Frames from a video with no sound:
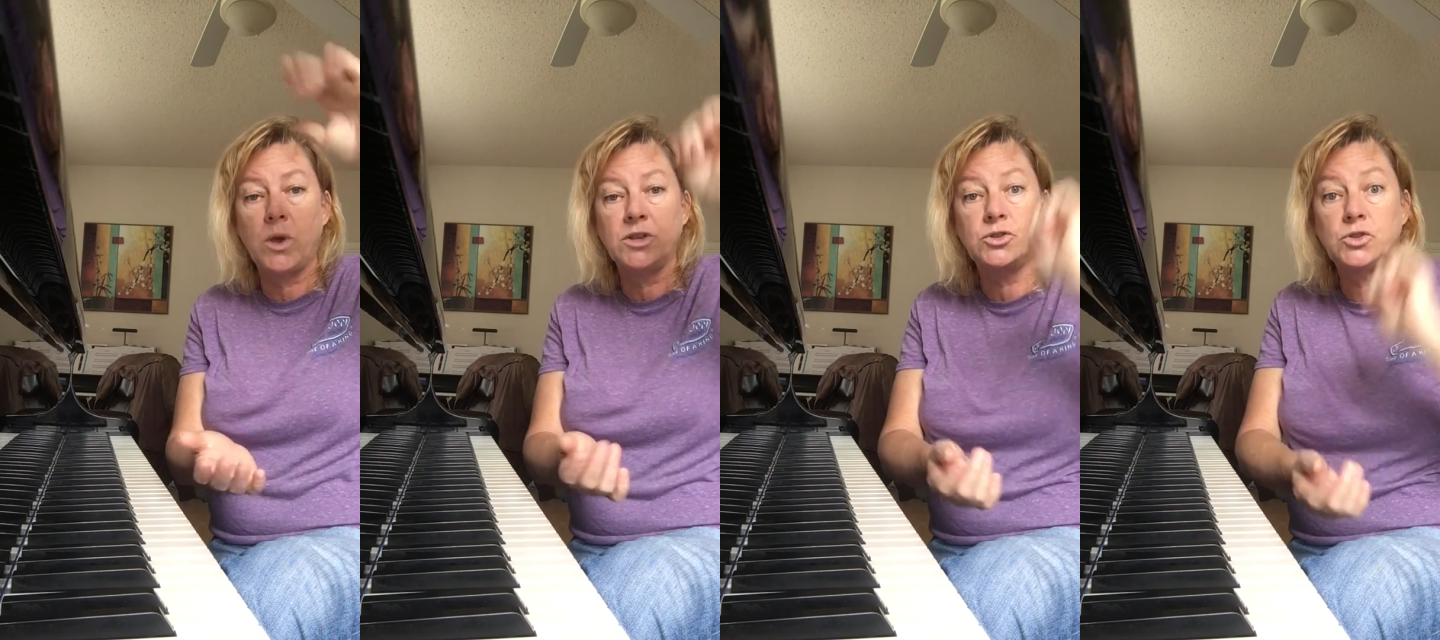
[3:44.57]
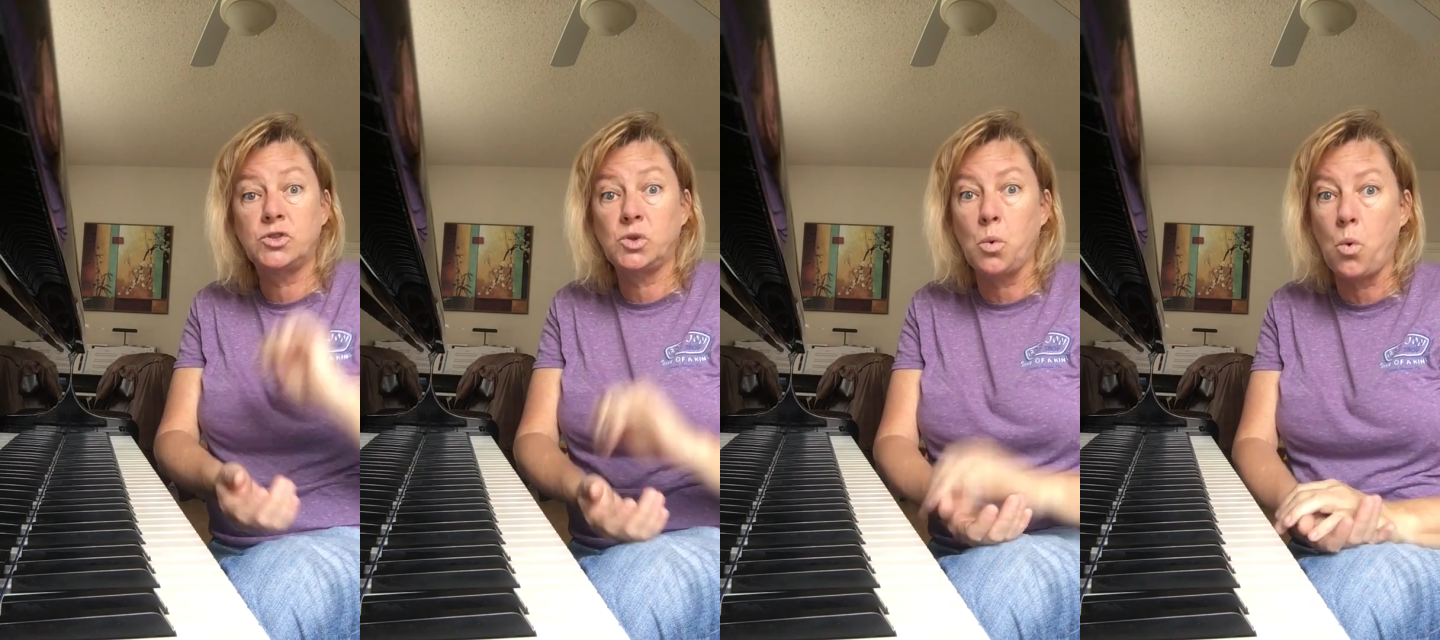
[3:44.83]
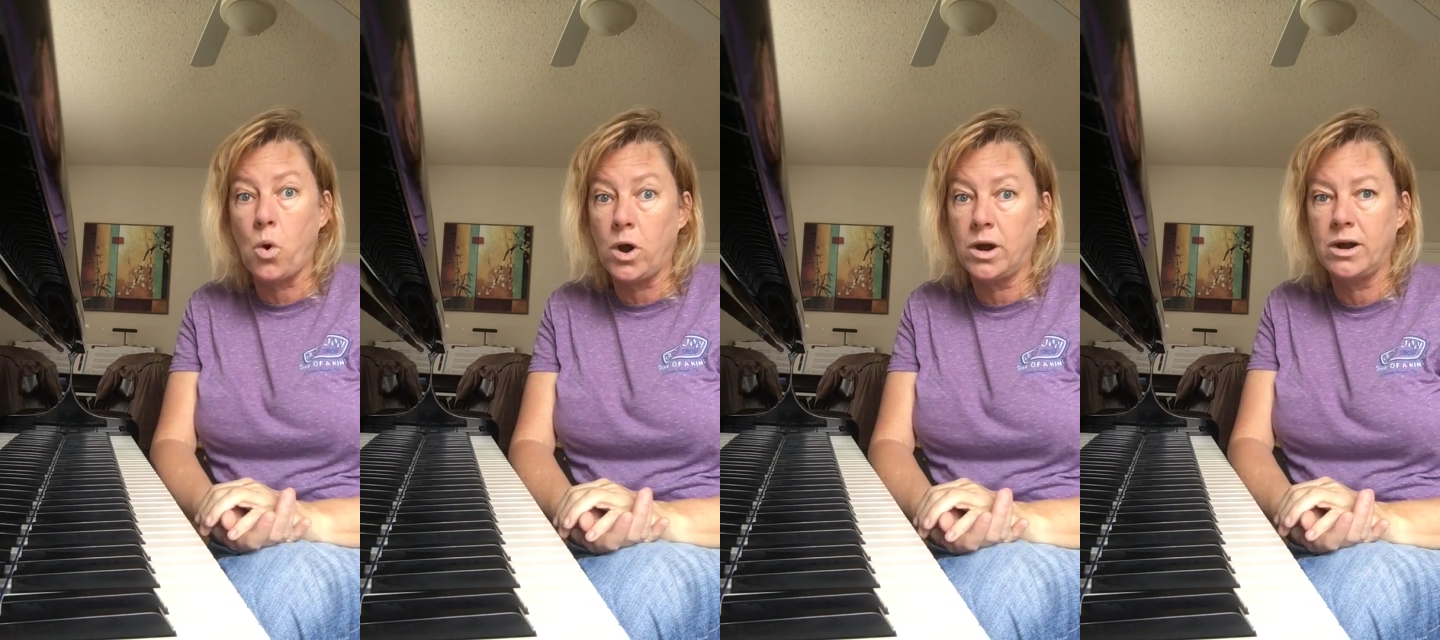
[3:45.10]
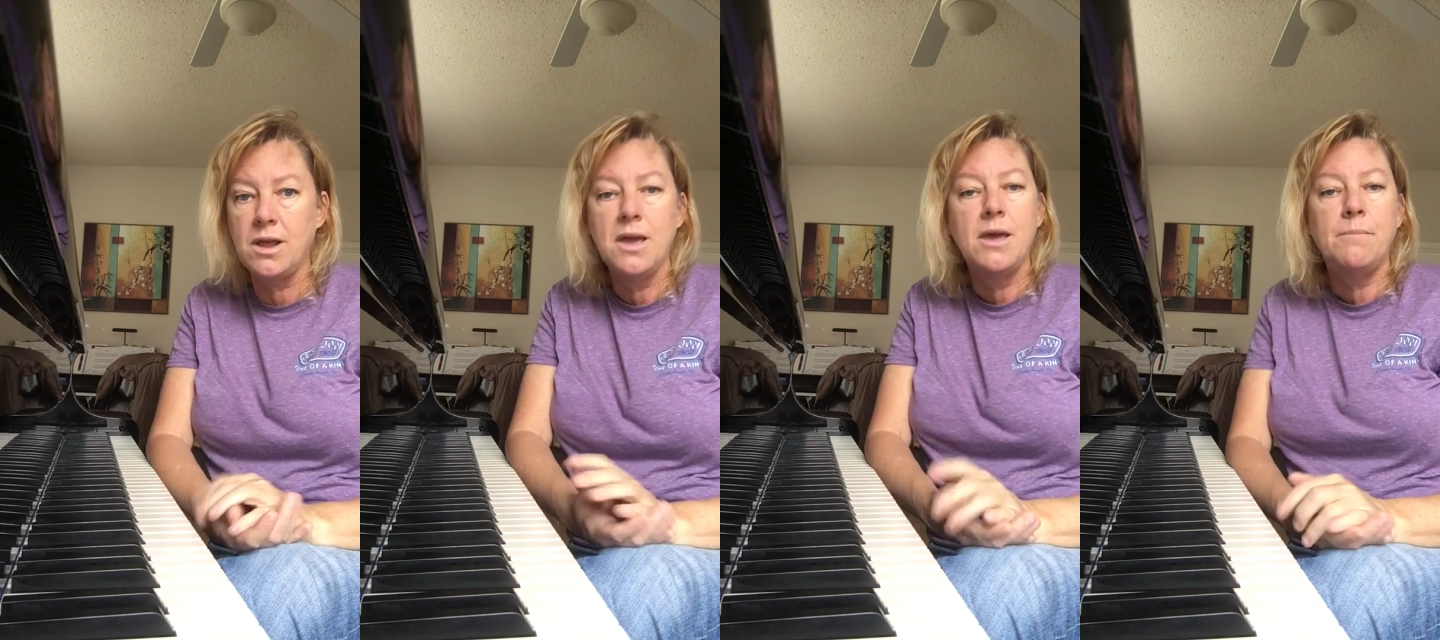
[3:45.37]

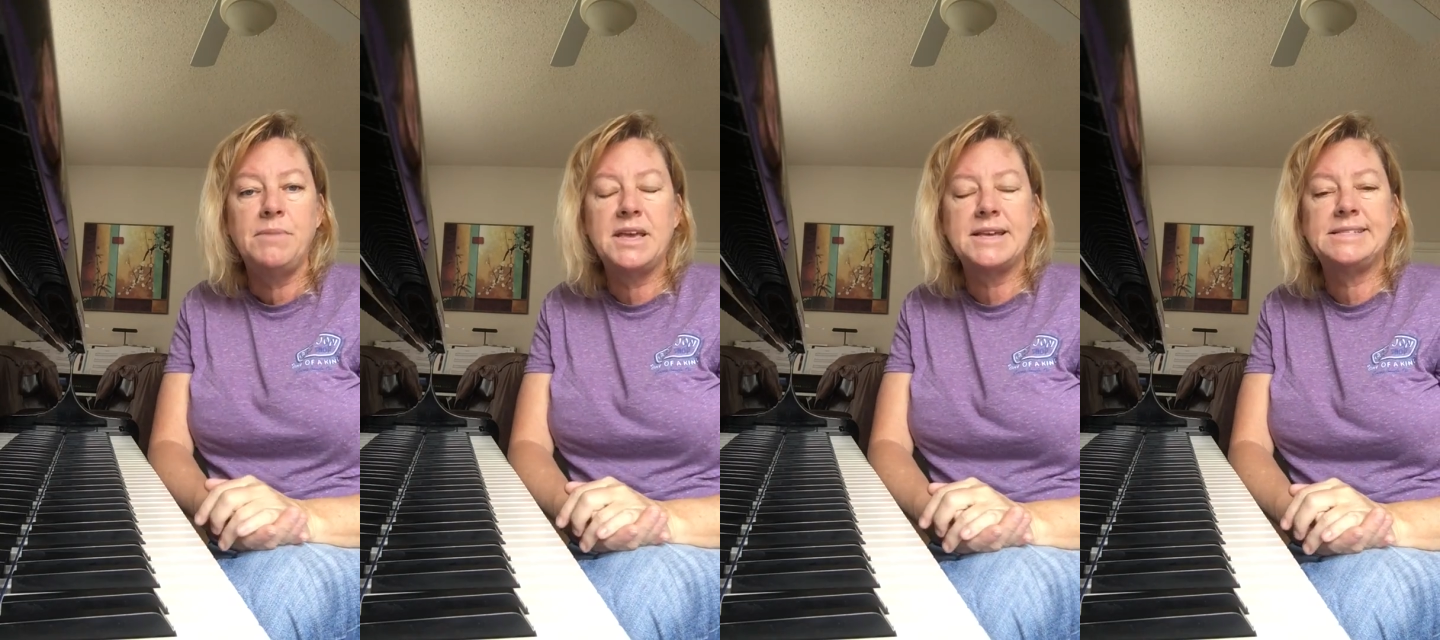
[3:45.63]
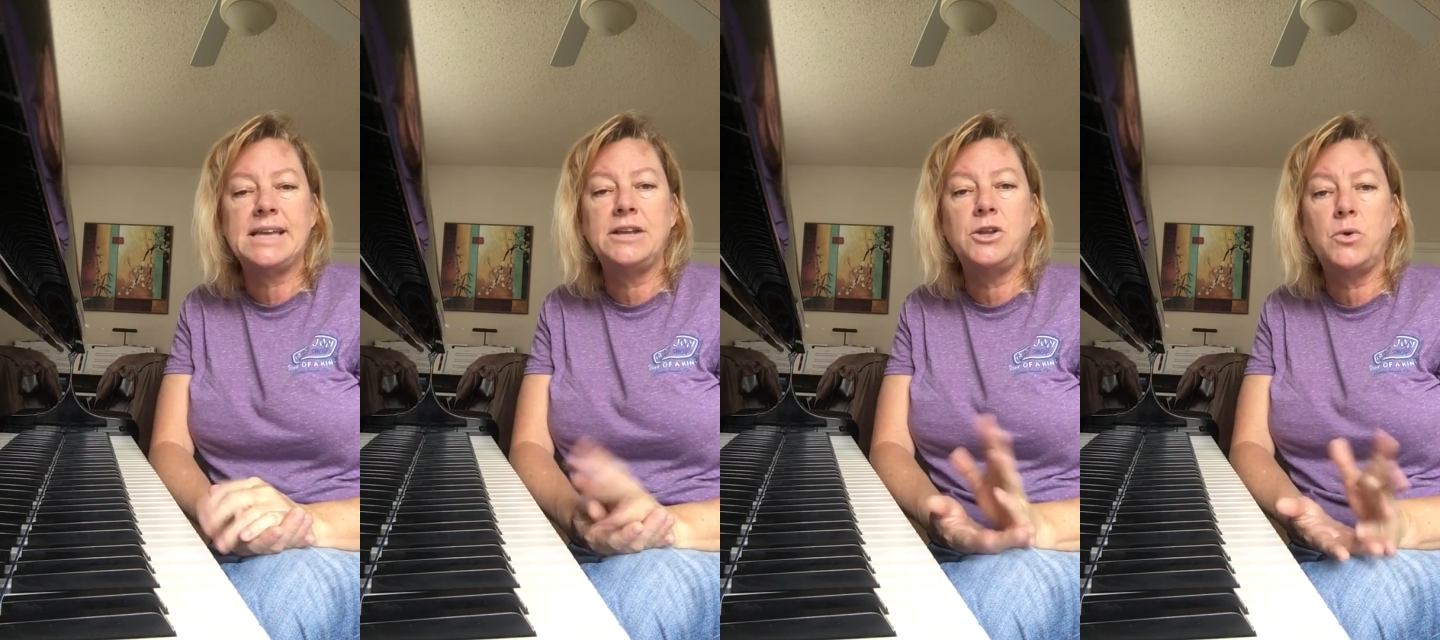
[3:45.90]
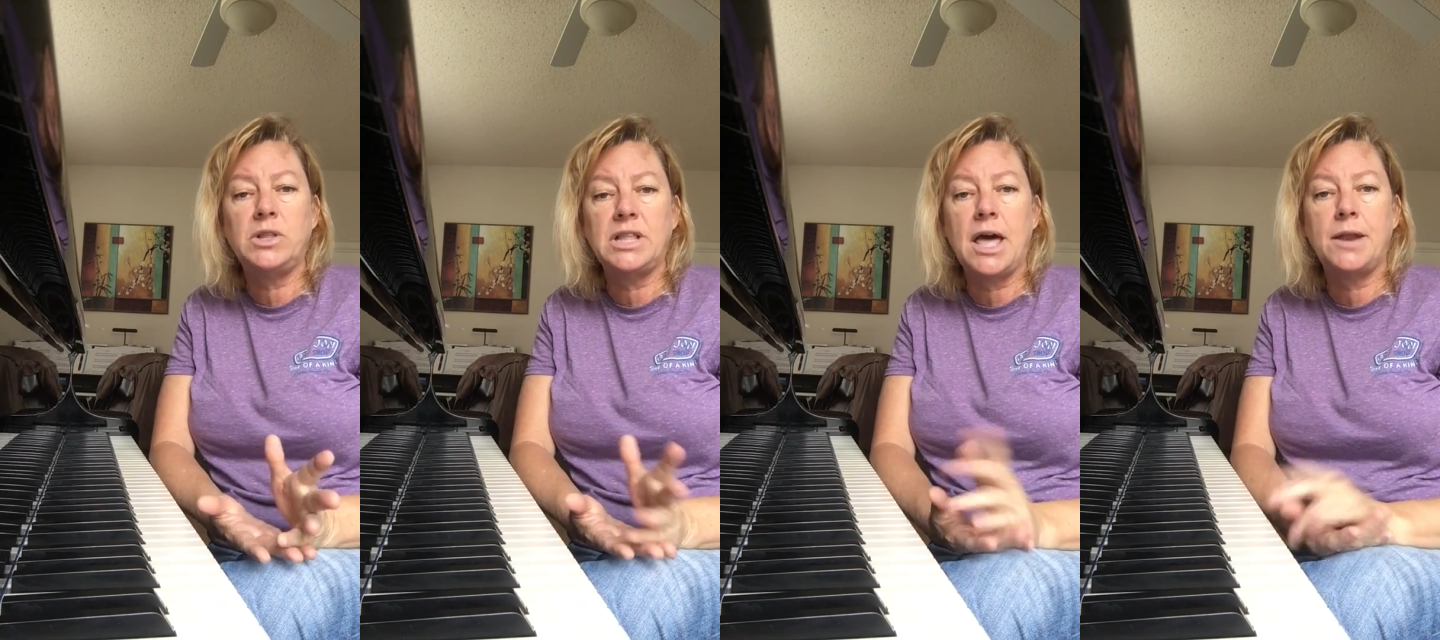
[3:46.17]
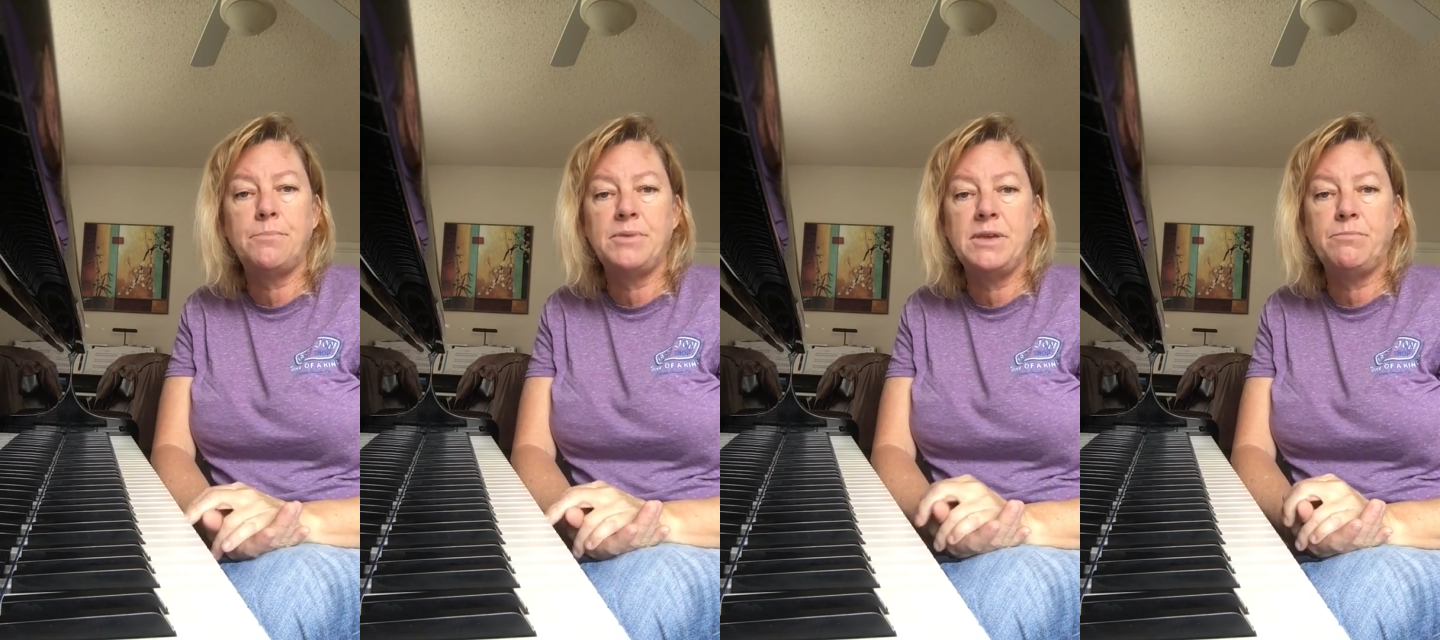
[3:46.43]
soar. Because I know a
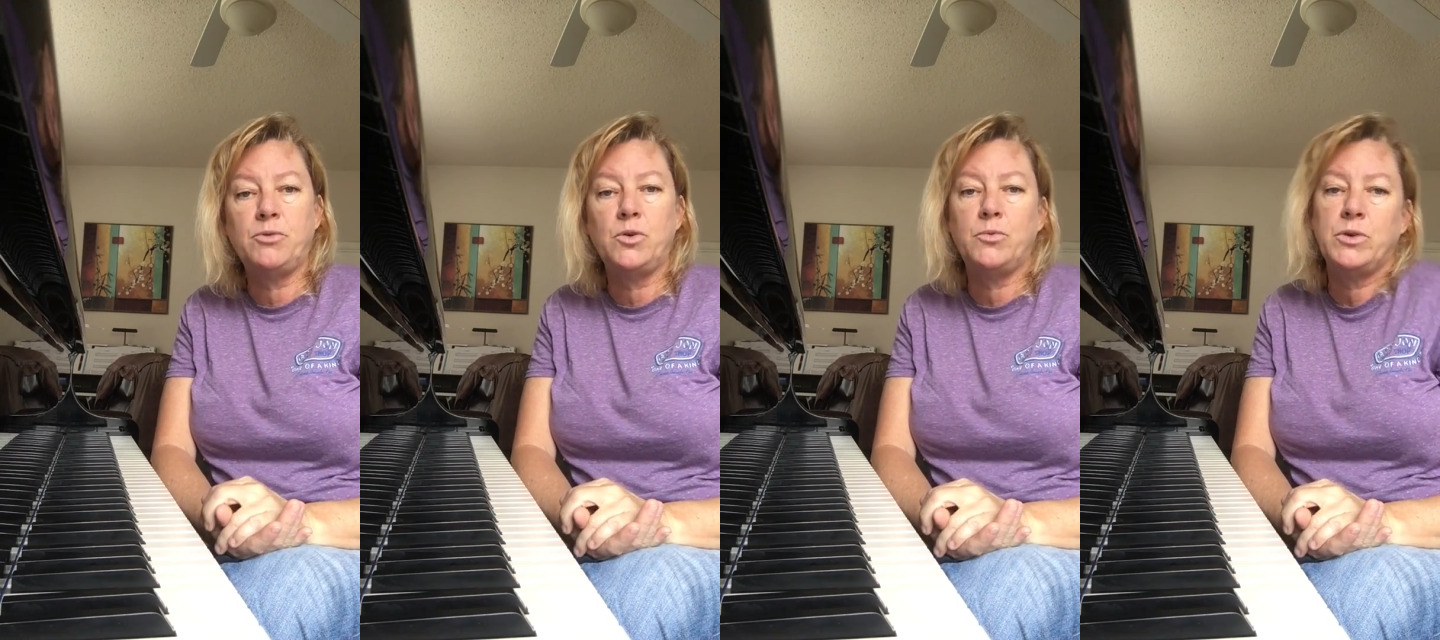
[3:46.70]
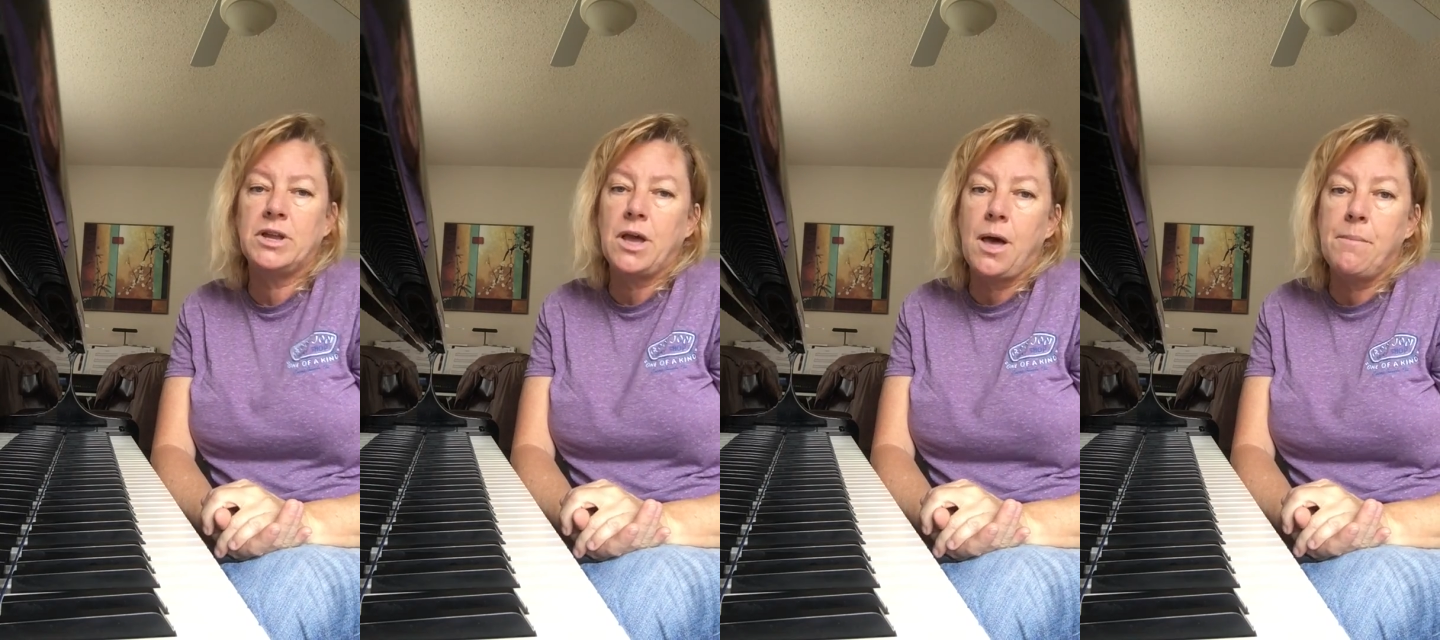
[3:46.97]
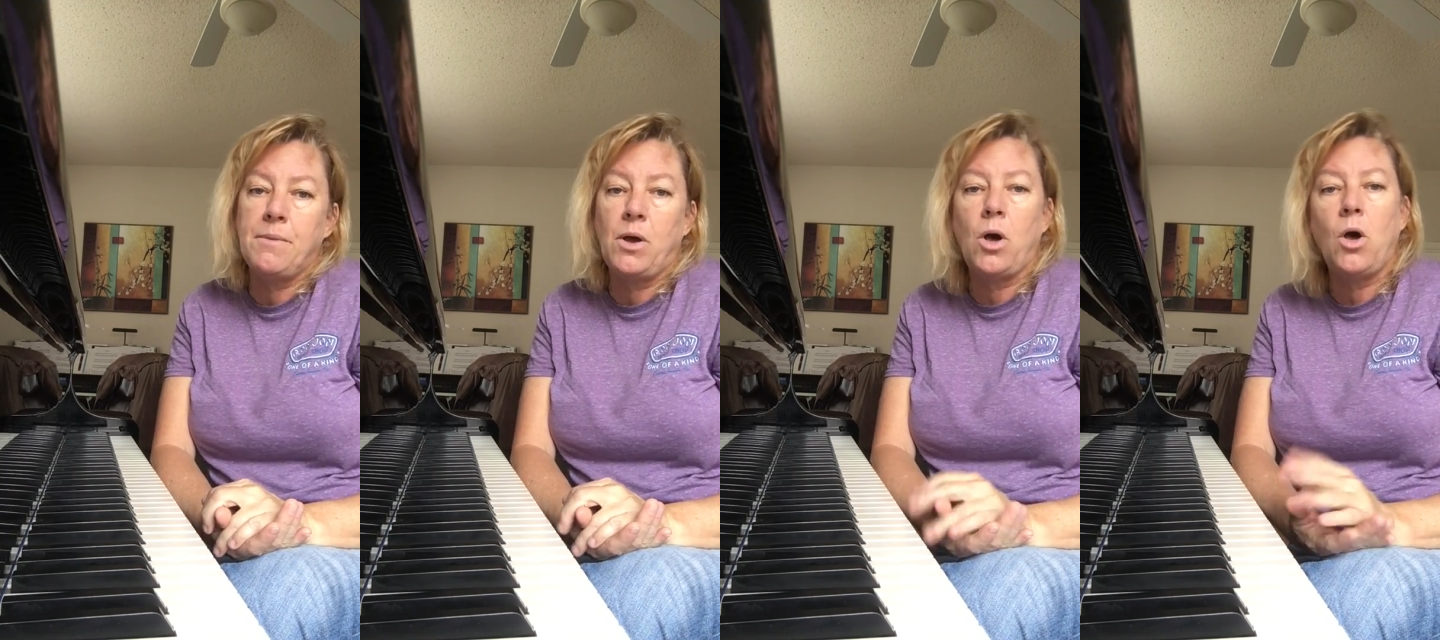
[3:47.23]
lot of people would come,